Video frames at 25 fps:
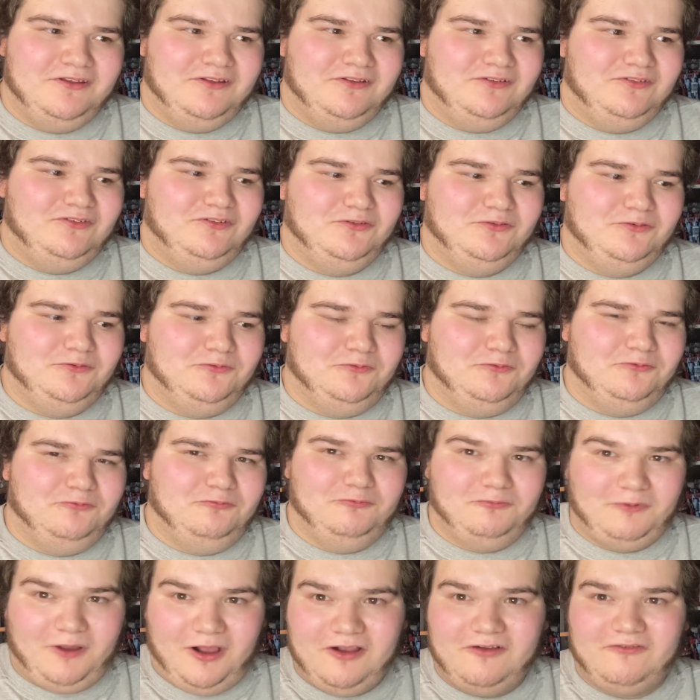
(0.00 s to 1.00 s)
to
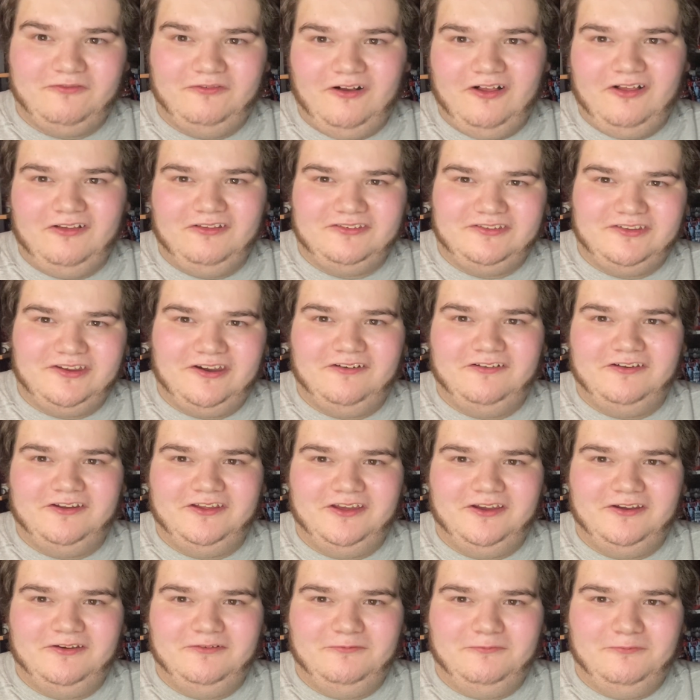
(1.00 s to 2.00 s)
Rock Falls
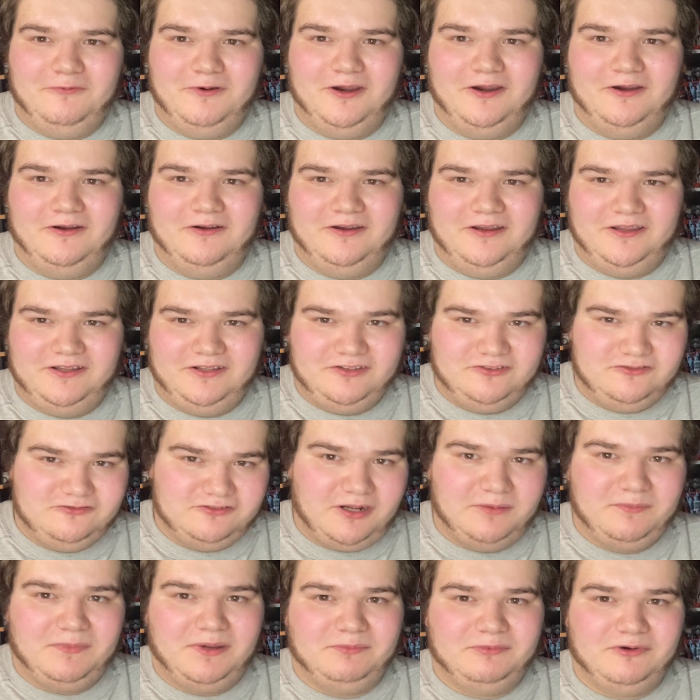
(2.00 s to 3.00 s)
area and
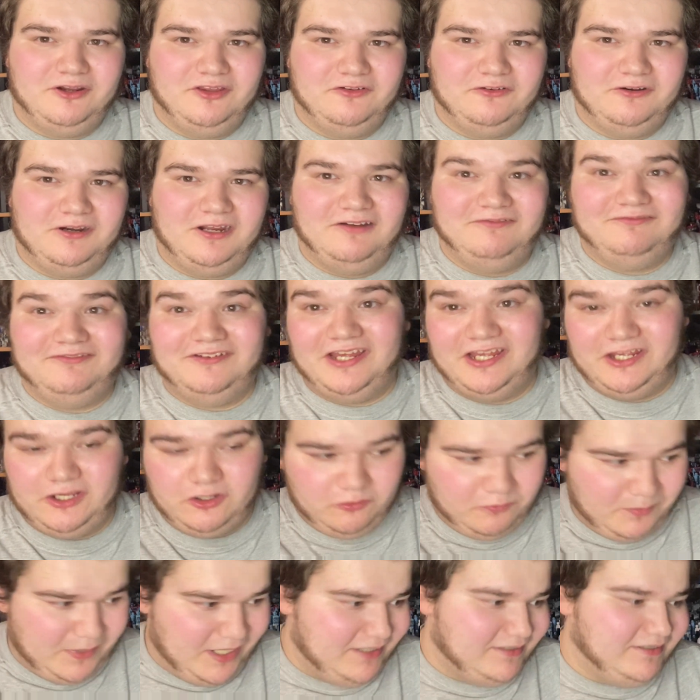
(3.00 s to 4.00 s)
drop my brother off and go
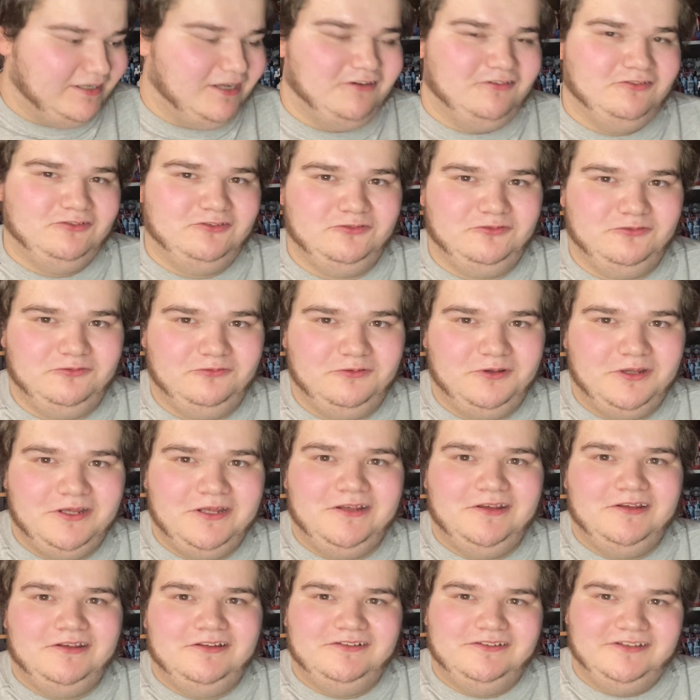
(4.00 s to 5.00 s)
back down to
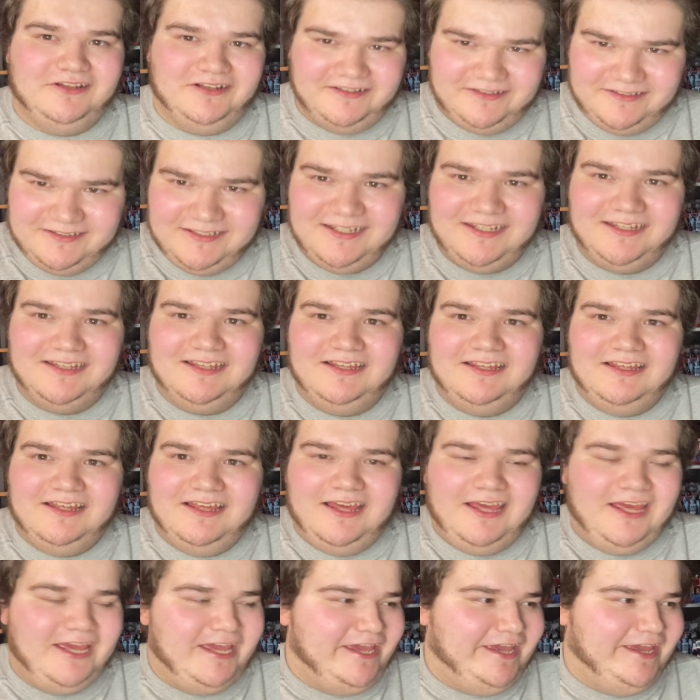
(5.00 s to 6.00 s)
Tennessee,
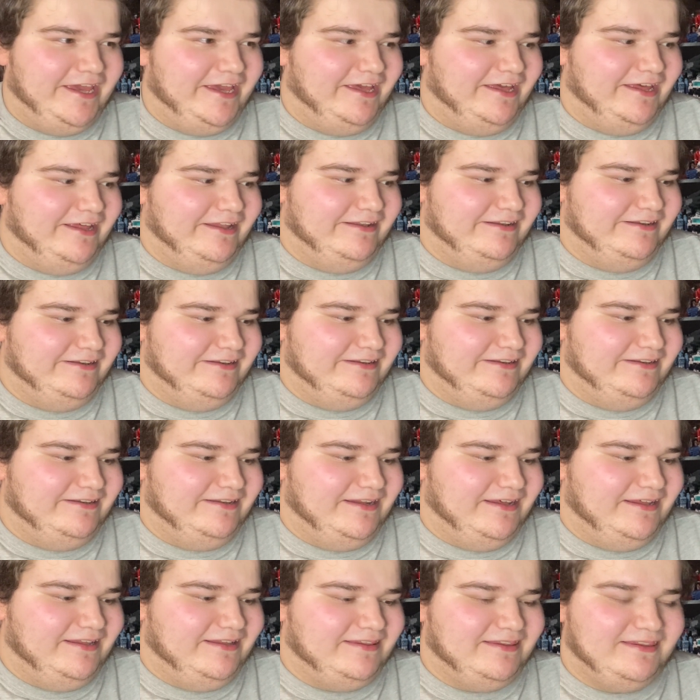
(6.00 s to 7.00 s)
and
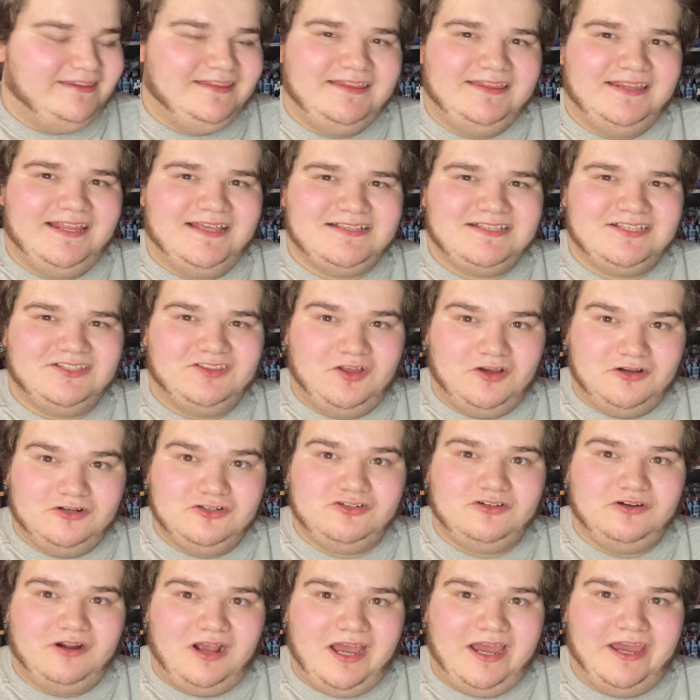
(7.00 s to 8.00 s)
that's a long
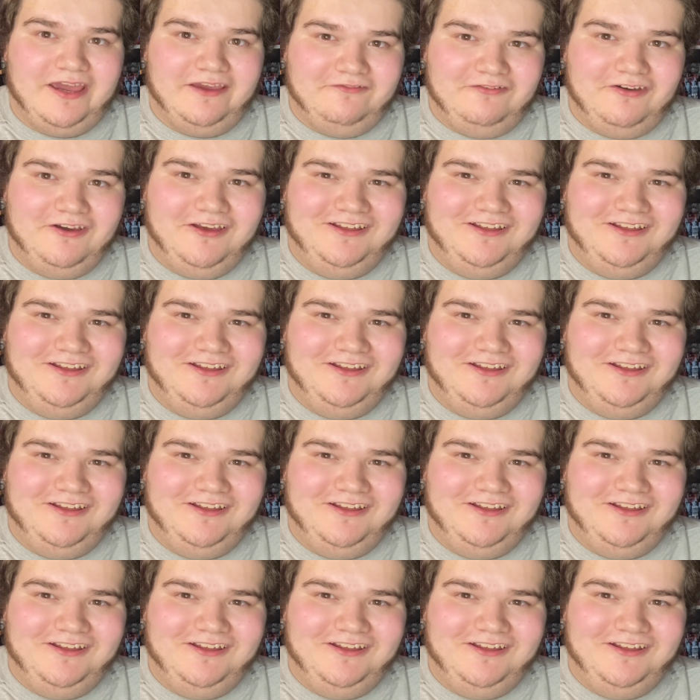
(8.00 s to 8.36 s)
drive.